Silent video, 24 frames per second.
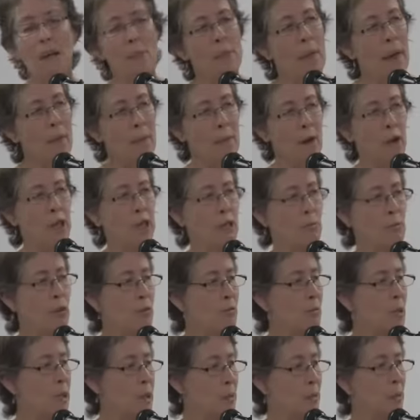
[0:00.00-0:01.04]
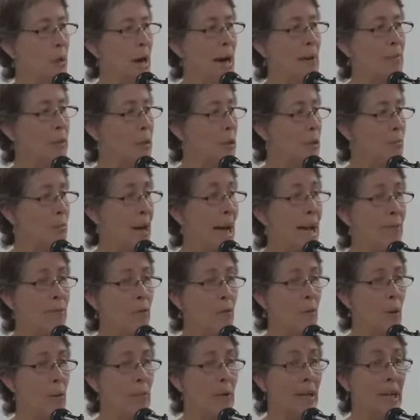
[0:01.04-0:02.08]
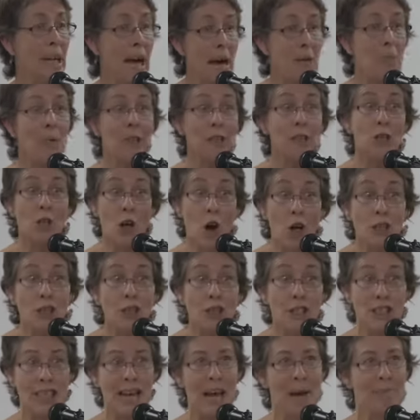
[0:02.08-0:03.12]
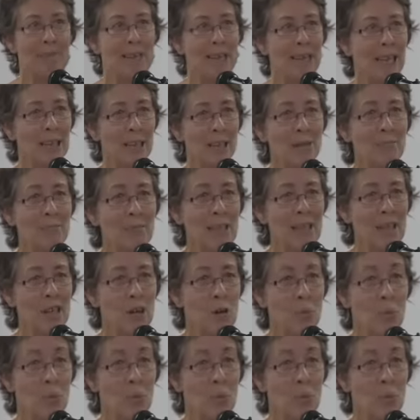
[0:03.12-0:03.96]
that those movements were able to make for women, and which cost capitalism,